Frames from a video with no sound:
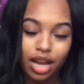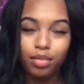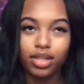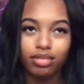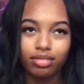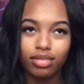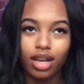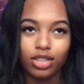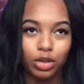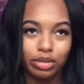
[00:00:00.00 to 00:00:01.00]
I mean,
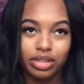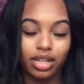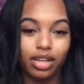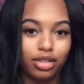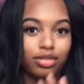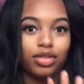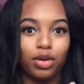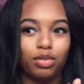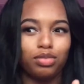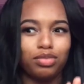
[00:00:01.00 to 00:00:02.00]
not don't study.
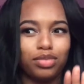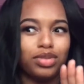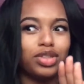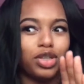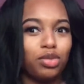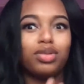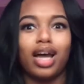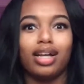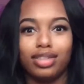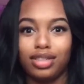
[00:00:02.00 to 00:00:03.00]
Don't
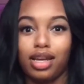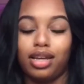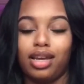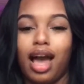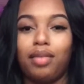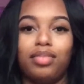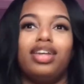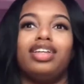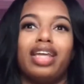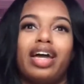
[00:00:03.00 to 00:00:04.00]
not study. I
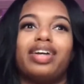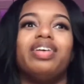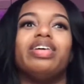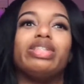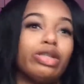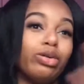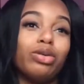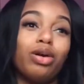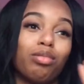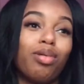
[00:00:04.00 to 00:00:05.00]
mean like, don't
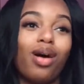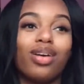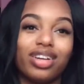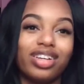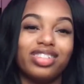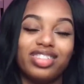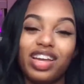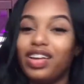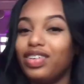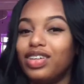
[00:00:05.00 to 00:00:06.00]
go to parties
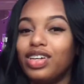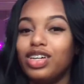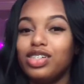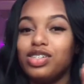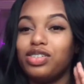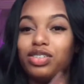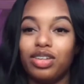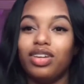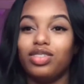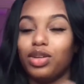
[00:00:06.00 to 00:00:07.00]
and
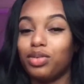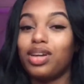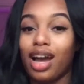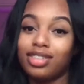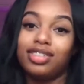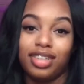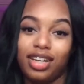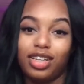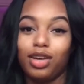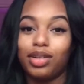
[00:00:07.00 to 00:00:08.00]
don't not
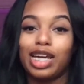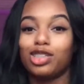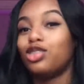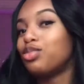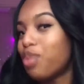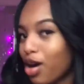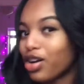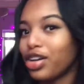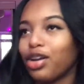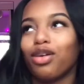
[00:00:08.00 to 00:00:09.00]
study. Don't like choose
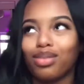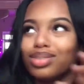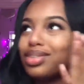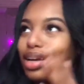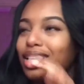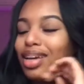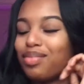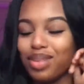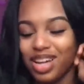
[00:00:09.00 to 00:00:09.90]
partying over studying.